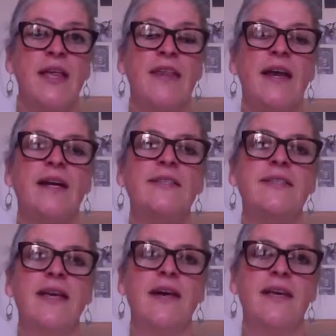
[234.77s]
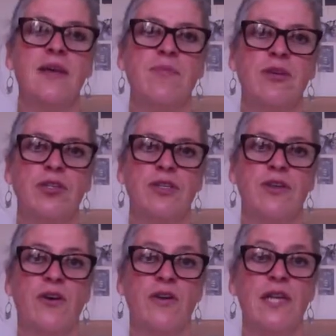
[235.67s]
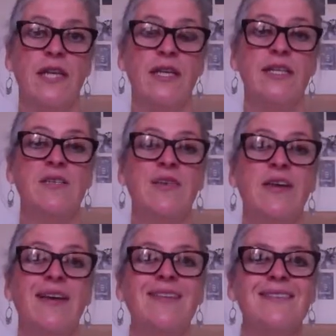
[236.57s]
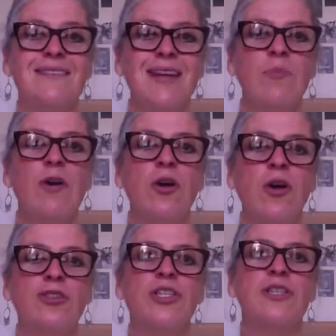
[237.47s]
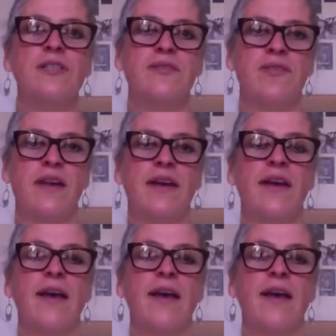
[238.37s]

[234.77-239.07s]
The underlying emotion on the index finger is subconscious fear.